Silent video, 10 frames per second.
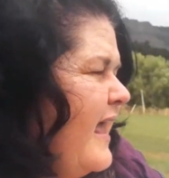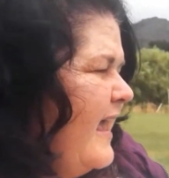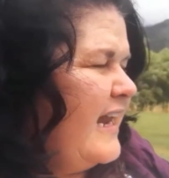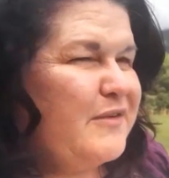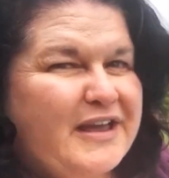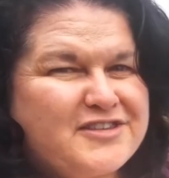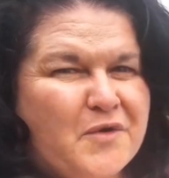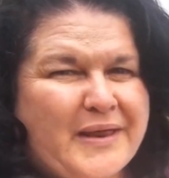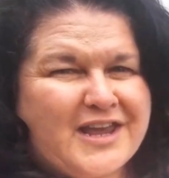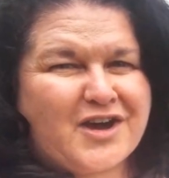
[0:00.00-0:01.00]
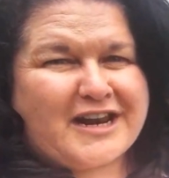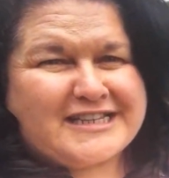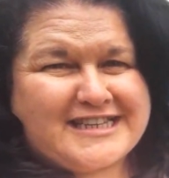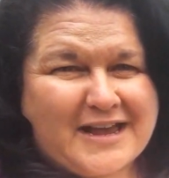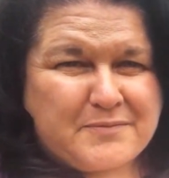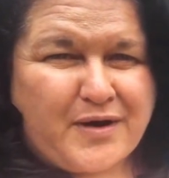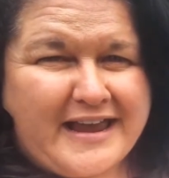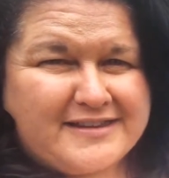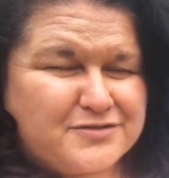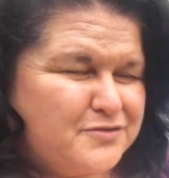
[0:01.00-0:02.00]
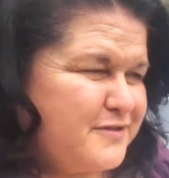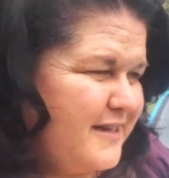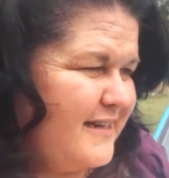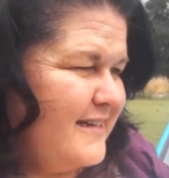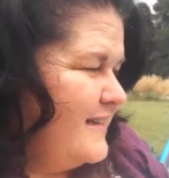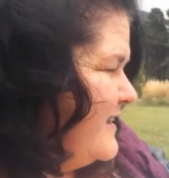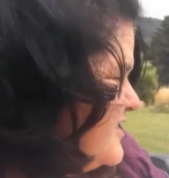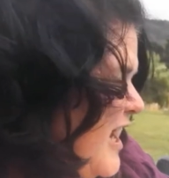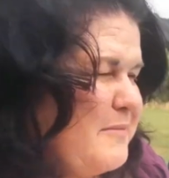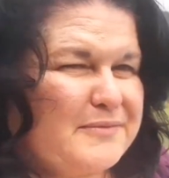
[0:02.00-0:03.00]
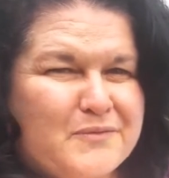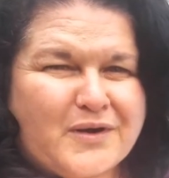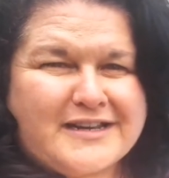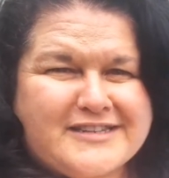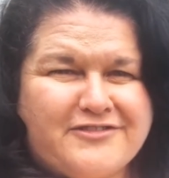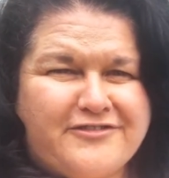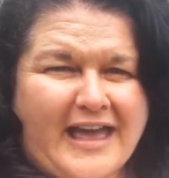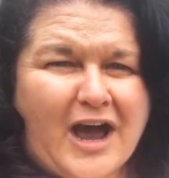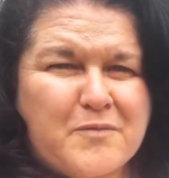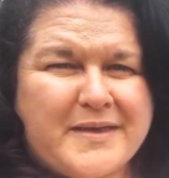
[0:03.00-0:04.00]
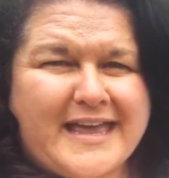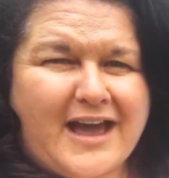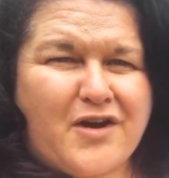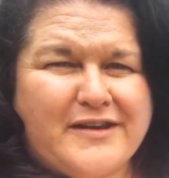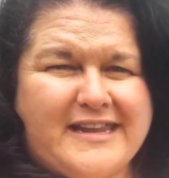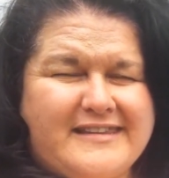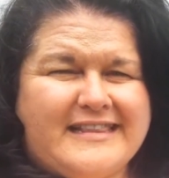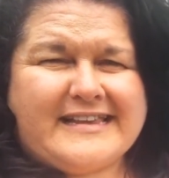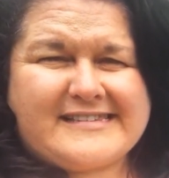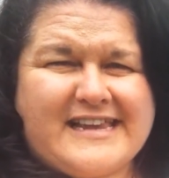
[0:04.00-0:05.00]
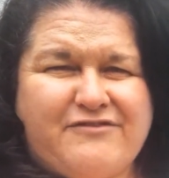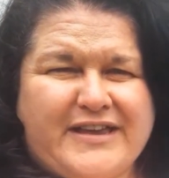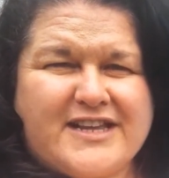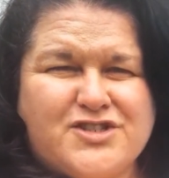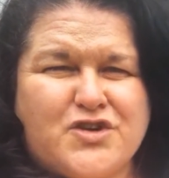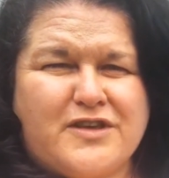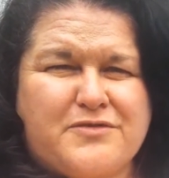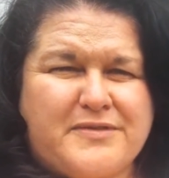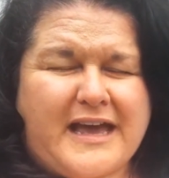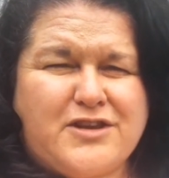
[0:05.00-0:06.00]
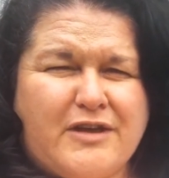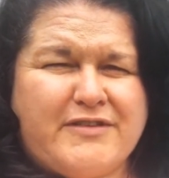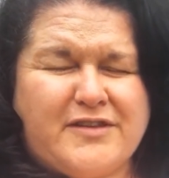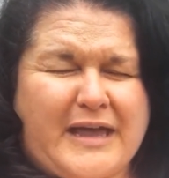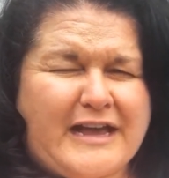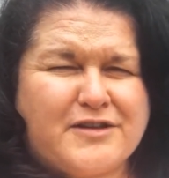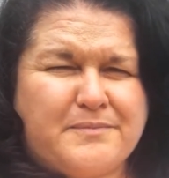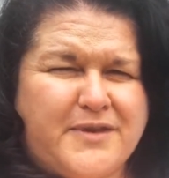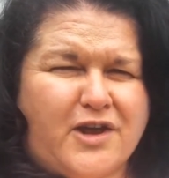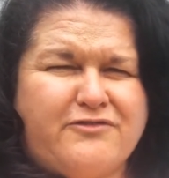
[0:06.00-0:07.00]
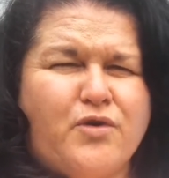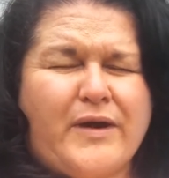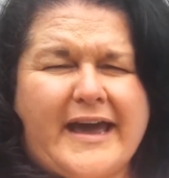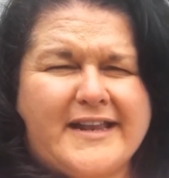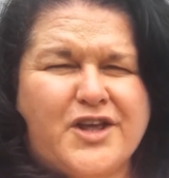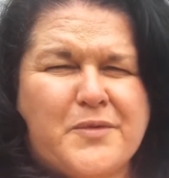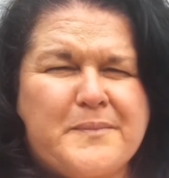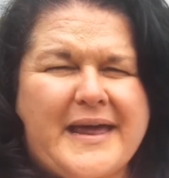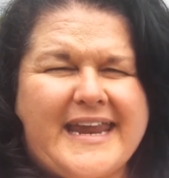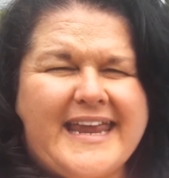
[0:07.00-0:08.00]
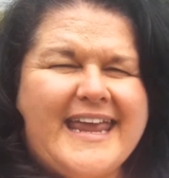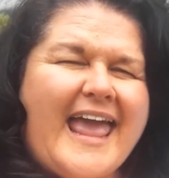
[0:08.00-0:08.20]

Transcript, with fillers: anyway, so I went and got it appraised, and the chap wanted to help me out, and he said, "Let's see if we can do this without you having to, you know, fork out a lot of money."